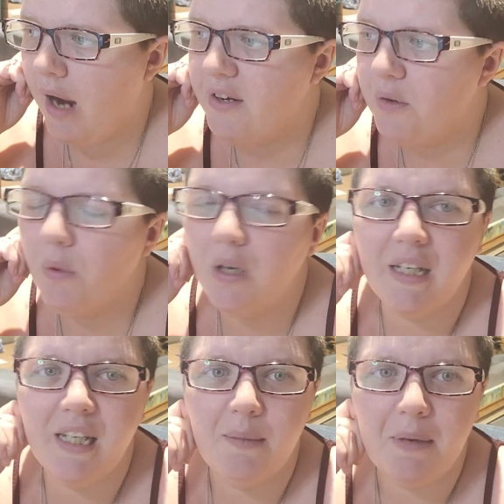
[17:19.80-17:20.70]
I don't want to
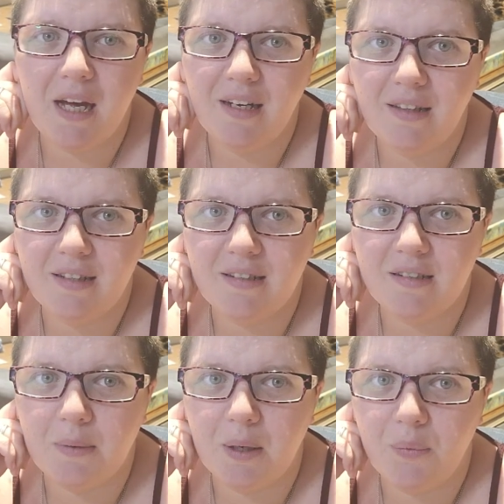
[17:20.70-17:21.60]
keep adding things
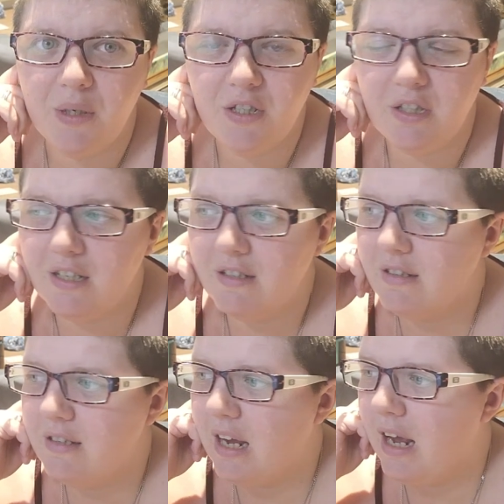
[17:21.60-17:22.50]
to my wish
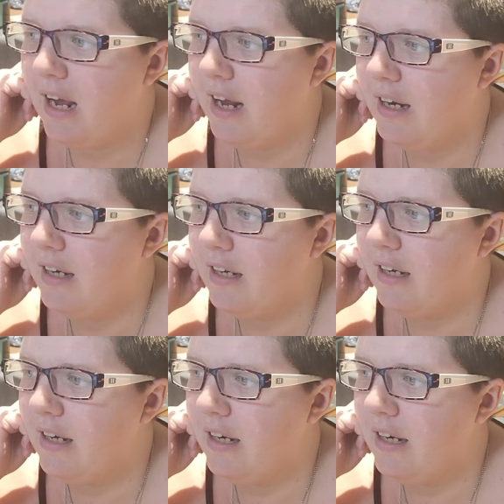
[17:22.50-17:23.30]
list and